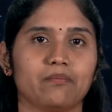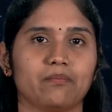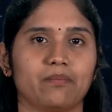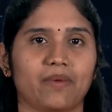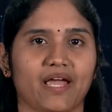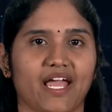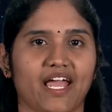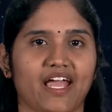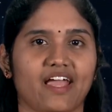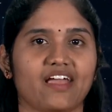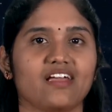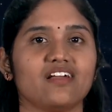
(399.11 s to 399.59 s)

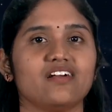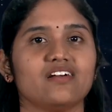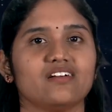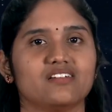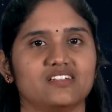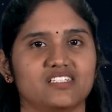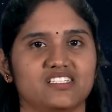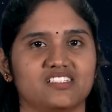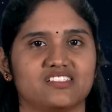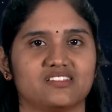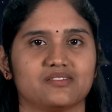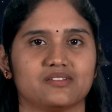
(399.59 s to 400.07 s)
paying
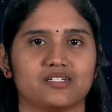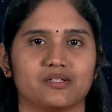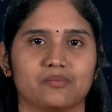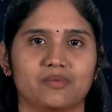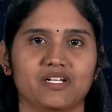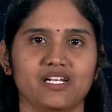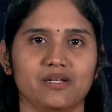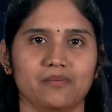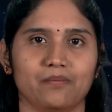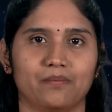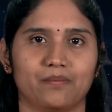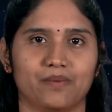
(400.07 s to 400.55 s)

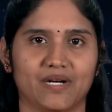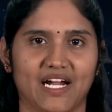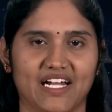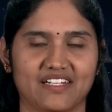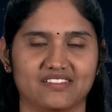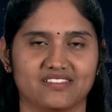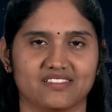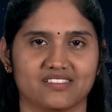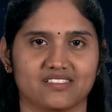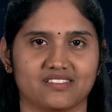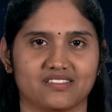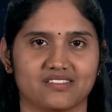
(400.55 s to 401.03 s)
reasonable
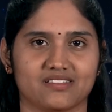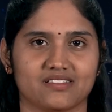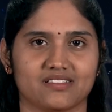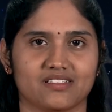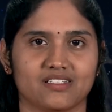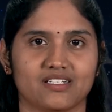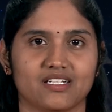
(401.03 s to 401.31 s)
prices.